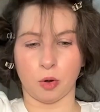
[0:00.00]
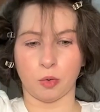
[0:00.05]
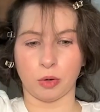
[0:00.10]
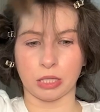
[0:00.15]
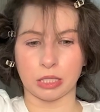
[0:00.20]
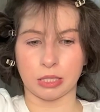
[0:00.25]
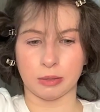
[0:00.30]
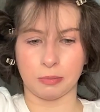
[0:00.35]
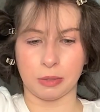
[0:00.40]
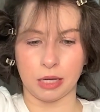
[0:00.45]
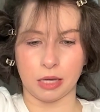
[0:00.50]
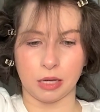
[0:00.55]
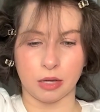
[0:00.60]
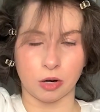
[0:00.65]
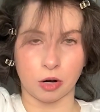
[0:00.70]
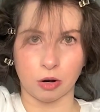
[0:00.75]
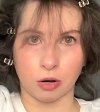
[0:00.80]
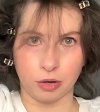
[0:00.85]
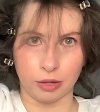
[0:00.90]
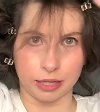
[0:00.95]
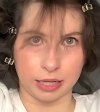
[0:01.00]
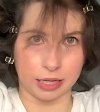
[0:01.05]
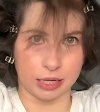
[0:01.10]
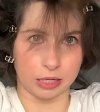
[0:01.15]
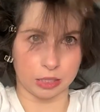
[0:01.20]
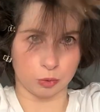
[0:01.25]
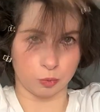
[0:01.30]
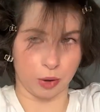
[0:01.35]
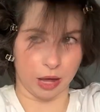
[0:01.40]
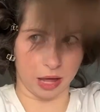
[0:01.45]
going to be curling it
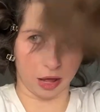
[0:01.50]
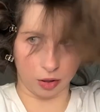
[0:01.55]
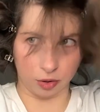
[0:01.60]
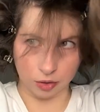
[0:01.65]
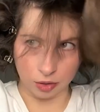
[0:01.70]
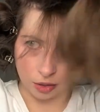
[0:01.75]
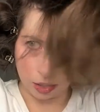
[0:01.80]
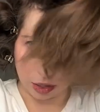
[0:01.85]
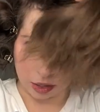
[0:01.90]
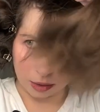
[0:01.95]
as well,